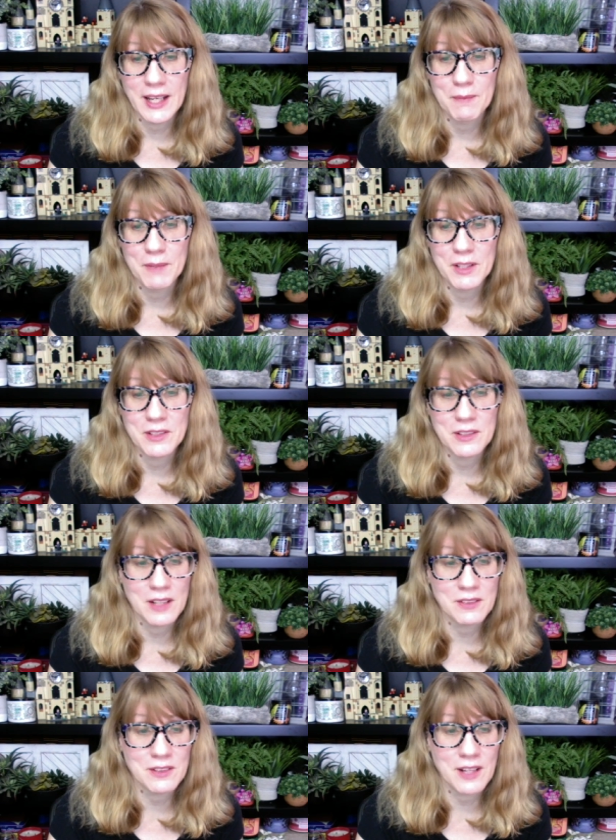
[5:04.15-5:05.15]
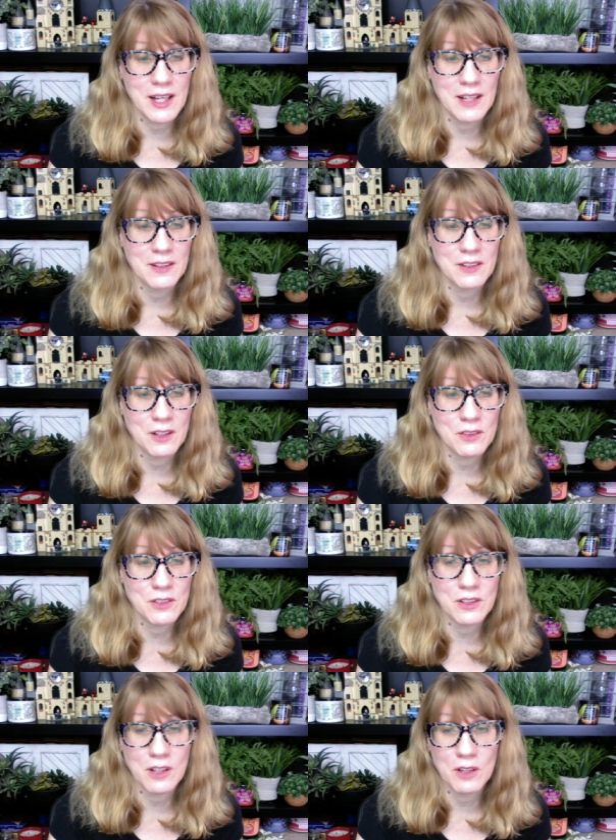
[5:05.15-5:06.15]
I mentioned yesterday and the
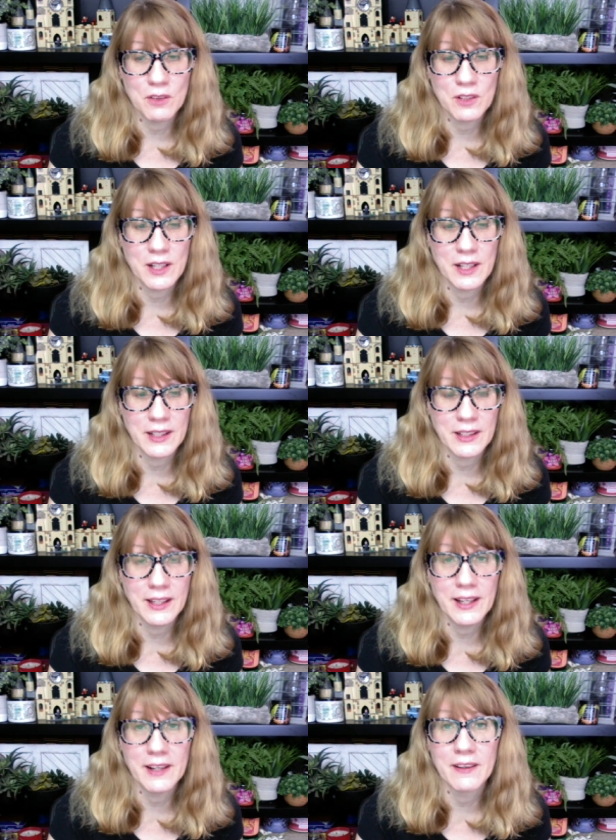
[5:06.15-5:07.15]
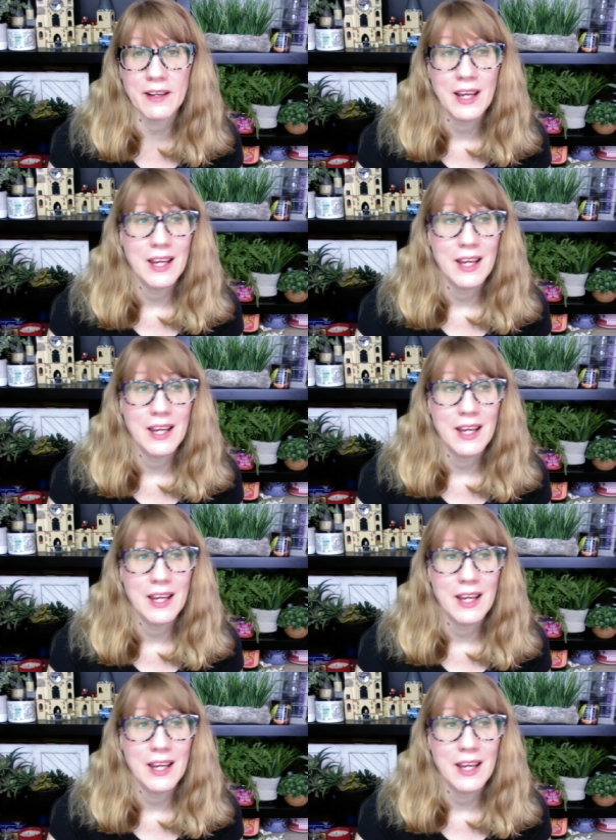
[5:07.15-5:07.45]
toasted coconut eclair